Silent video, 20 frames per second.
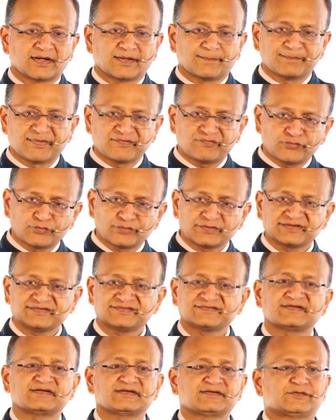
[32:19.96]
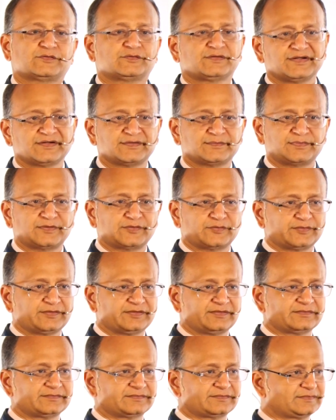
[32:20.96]
Before I start talking about
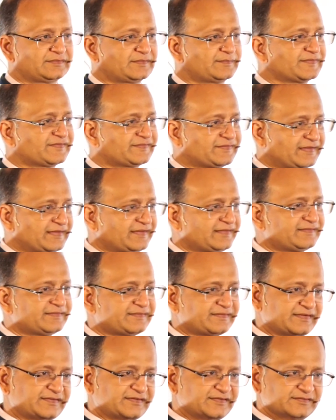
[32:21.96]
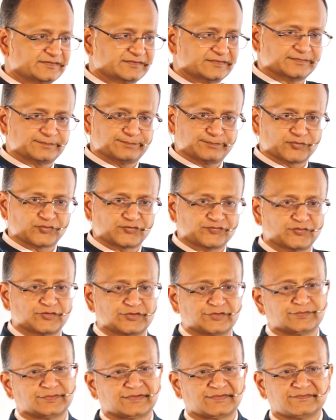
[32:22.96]
the mistakes at the
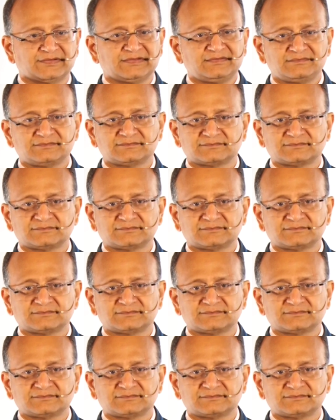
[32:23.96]
portfolio level,